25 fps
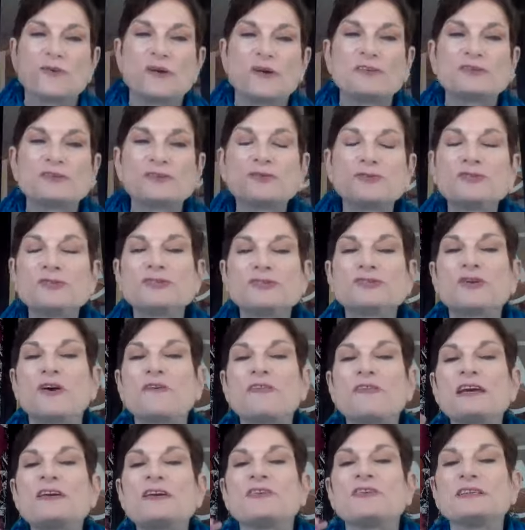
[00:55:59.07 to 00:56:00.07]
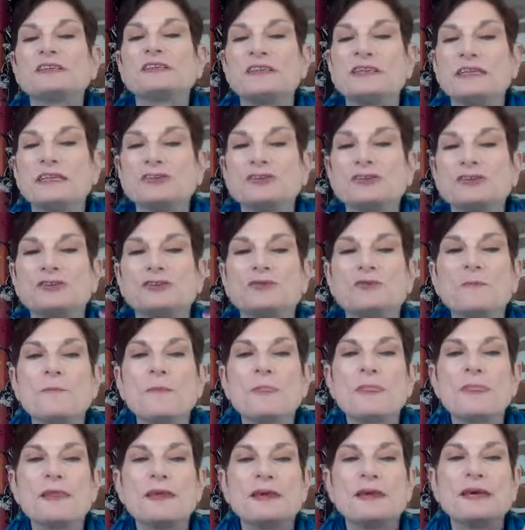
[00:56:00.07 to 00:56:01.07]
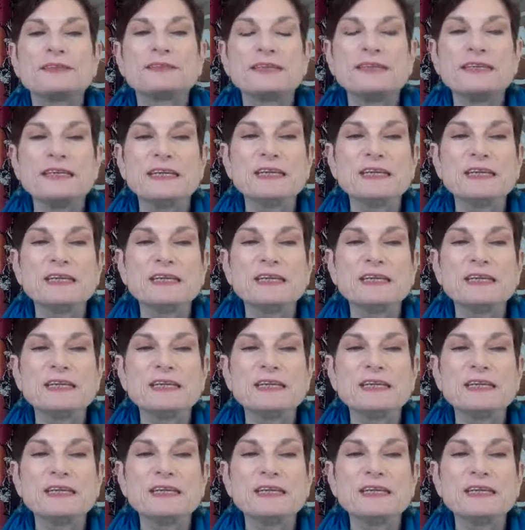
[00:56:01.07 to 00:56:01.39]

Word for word: Well, as soon as you start thinking of it as an issue, right.